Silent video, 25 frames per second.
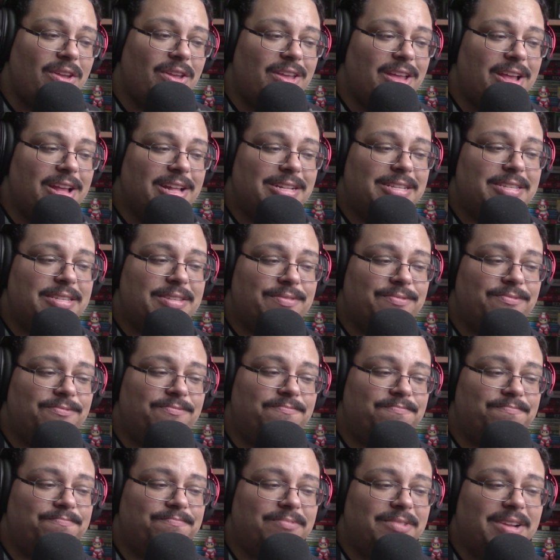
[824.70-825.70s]
it's
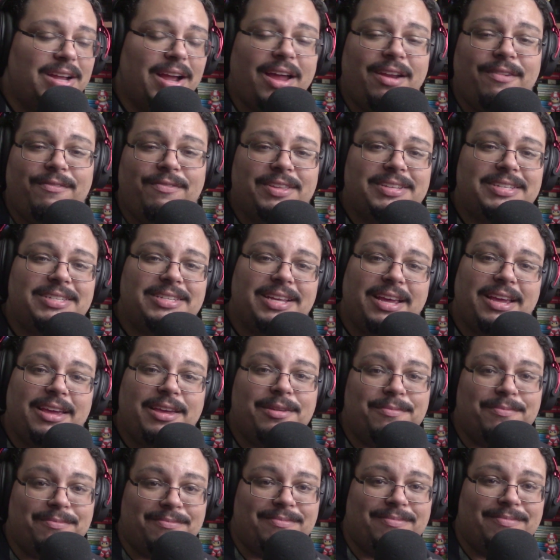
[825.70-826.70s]
kind of the
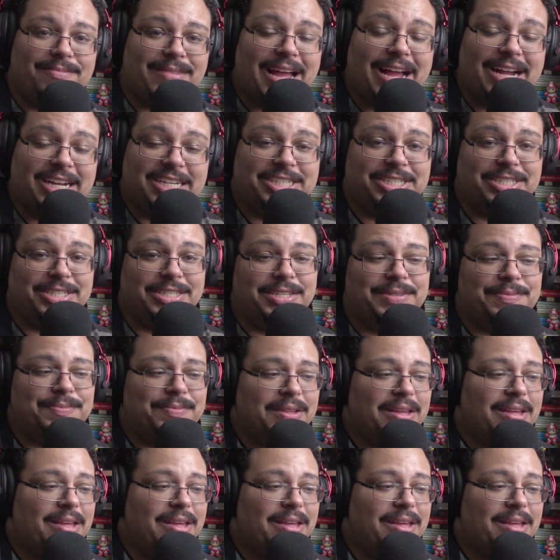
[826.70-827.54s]
same, actually.